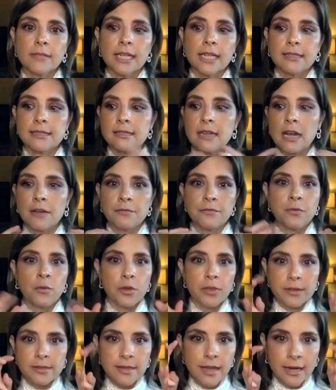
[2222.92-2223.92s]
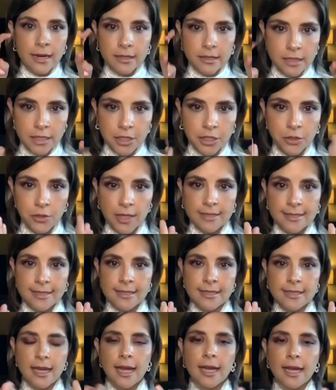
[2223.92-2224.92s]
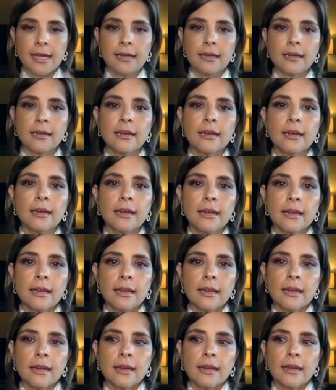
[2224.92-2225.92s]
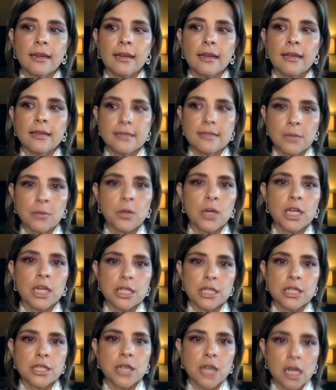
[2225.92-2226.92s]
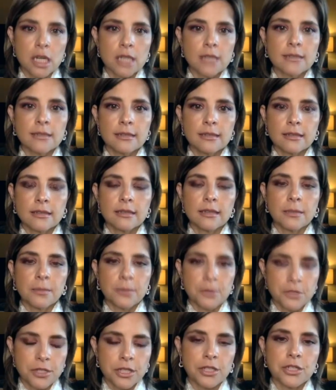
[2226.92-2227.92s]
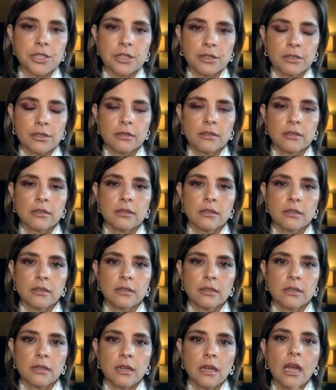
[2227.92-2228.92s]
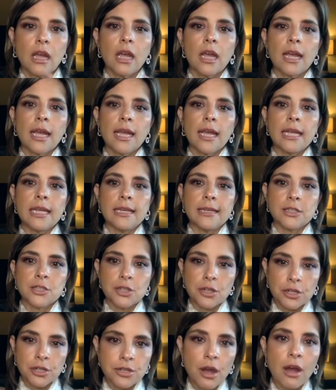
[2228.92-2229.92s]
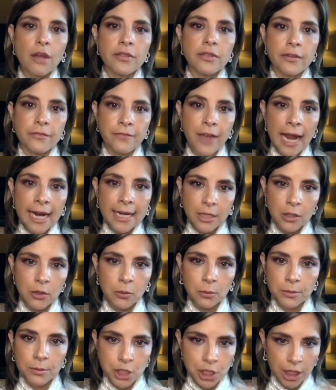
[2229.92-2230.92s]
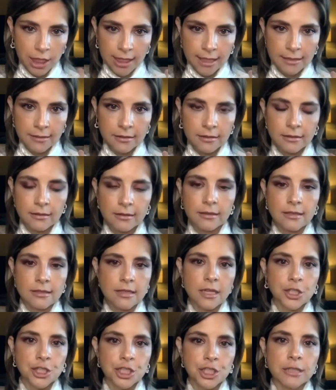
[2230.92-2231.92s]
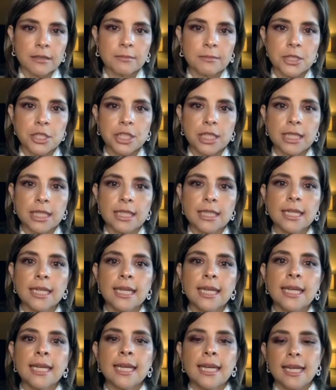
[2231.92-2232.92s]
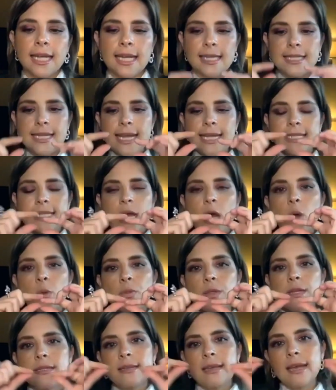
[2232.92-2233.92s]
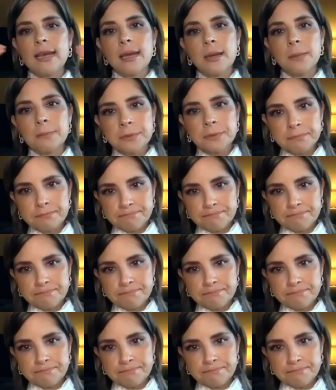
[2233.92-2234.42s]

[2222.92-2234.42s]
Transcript: It's not for the sac of tissue that's inside. He said, we're going to start the procedure. He turns on the vacuum machine, the suction machine. He takes out the tip.